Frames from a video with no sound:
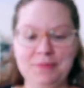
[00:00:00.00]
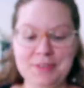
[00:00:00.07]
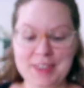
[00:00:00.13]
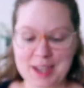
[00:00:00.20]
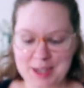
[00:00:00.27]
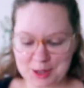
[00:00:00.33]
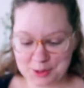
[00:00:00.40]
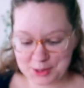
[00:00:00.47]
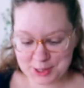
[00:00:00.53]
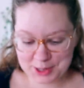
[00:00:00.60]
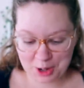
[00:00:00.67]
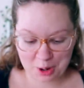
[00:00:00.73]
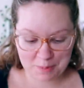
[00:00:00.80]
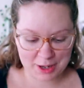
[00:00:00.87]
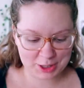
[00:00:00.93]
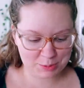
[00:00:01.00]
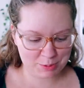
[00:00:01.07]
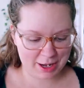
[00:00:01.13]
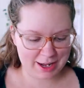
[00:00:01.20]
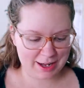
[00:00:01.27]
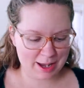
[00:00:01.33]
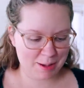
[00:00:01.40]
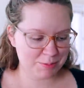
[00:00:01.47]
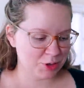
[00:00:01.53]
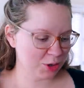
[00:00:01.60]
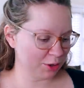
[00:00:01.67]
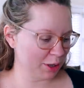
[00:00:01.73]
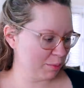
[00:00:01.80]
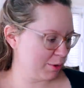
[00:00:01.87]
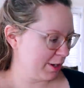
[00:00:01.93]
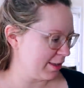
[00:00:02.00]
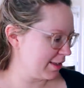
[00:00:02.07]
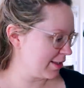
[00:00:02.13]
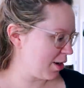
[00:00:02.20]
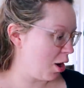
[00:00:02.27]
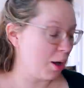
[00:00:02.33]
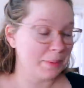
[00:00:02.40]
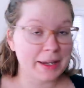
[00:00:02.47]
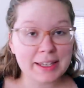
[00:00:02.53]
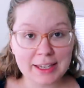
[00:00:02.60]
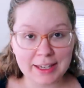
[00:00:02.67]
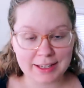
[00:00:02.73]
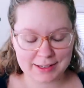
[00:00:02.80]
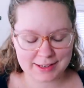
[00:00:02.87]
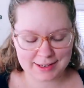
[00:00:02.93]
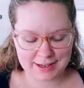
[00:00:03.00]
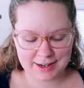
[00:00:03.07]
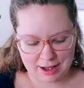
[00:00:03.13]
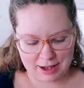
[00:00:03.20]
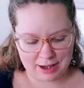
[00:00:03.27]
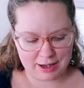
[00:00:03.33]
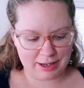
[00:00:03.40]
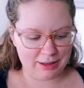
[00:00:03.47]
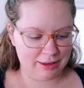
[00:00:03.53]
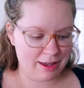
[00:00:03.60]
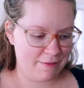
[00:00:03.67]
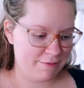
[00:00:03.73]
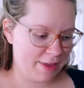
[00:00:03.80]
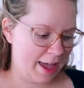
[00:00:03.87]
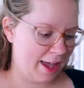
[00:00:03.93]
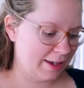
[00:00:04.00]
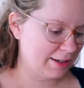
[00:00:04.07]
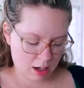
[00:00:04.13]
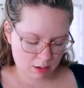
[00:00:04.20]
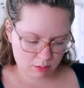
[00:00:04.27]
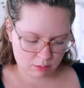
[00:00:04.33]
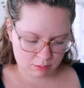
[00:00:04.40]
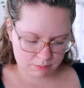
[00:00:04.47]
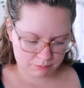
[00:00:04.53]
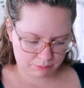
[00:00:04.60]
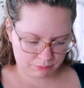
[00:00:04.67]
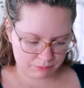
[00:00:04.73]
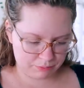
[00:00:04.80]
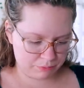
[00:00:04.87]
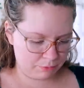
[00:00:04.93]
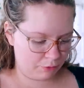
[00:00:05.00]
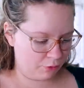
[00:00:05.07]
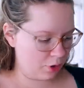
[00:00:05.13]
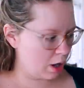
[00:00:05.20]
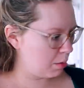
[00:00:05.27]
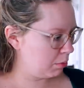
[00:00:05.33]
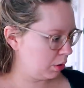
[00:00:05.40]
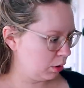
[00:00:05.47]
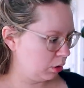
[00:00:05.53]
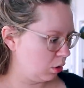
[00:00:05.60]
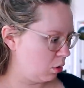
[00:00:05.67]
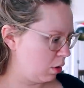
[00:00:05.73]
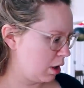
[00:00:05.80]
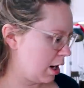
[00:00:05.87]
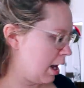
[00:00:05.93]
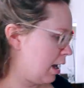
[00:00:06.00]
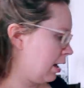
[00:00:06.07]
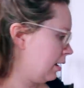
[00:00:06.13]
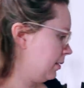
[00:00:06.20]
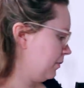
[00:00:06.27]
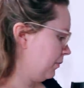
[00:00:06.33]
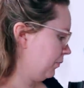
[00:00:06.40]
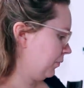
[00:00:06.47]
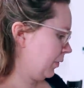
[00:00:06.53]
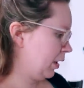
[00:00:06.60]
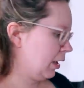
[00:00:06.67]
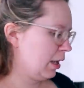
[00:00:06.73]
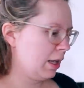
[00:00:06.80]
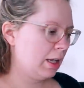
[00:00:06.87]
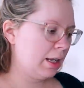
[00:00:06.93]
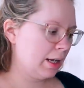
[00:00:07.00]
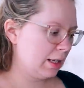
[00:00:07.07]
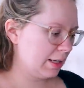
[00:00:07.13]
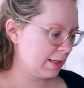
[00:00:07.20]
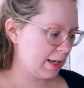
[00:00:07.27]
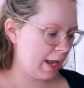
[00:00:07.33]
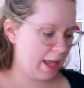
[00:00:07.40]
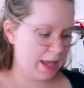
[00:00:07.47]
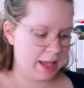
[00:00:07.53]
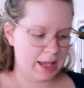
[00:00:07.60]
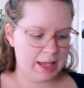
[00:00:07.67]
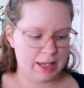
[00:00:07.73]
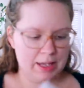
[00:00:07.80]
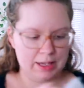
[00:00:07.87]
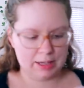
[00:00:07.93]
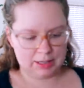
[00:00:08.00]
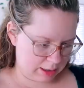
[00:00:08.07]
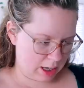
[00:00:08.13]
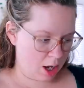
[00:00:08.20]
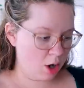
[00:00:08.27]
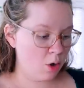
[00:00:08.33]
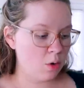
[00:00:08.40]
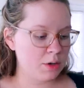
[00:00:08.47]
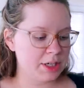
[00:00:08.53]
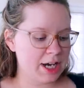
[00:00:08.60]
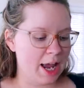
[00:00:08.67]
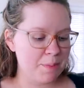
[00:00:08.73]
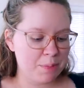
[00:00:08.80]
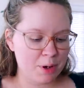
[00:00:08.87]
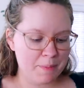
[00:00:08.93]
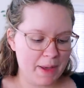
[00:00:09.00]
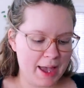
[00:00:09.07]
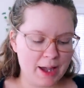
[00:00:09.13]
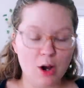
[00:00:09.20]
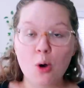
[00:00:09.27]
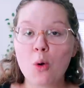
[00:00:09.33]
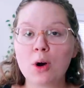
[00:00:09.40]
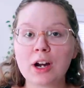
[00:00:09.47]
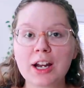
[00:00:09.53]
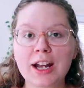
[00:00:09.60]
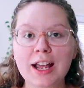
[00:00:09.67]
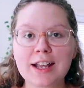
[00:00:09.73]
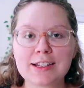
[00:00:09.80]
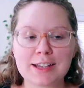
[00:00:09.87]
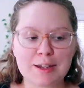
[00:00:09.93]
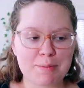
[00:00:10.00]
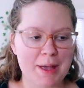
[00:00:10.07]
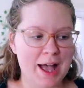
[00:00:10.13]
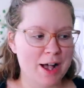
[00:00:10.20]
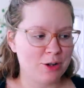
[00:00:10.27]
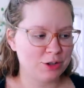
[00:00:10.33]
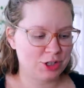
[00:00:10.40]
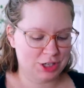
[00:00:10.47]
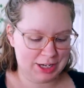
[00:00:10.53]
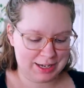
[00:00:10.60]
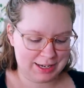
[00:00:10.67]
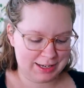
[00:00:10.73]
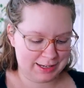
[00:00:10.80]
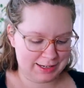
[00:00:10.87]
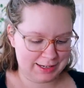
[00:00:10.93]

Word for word: Thank you so much, Brandy. I'm totally putting this on my keys. I love that. Oh, from Laura. It is a, oh, diaper bag organizing pouches